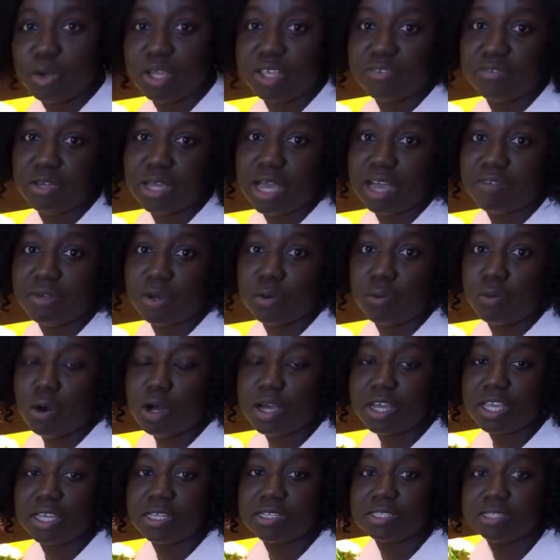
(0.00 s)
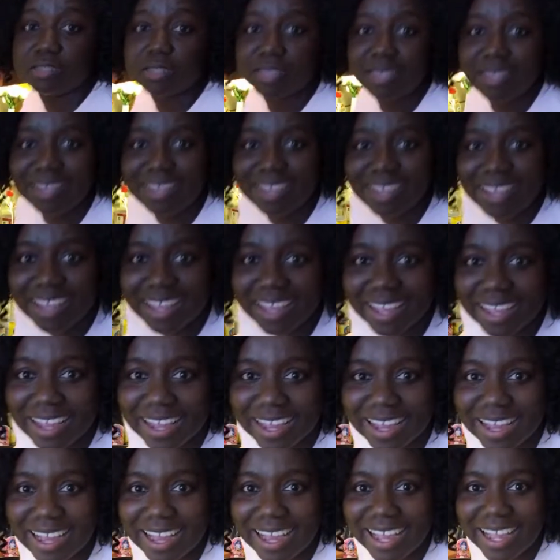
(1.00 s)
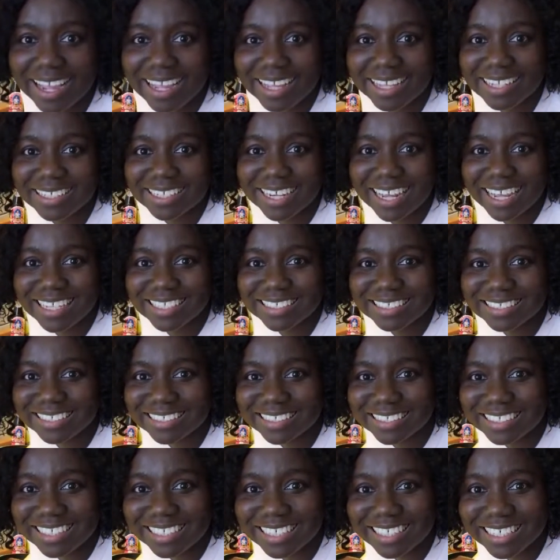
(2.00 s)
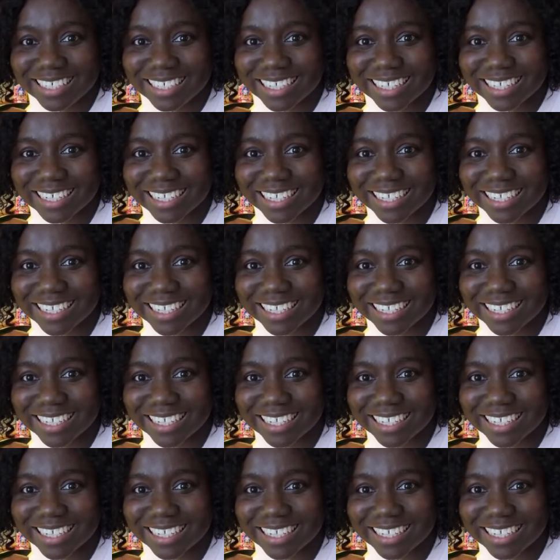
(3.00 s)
if you have a wok, it's... Hi, Nancy.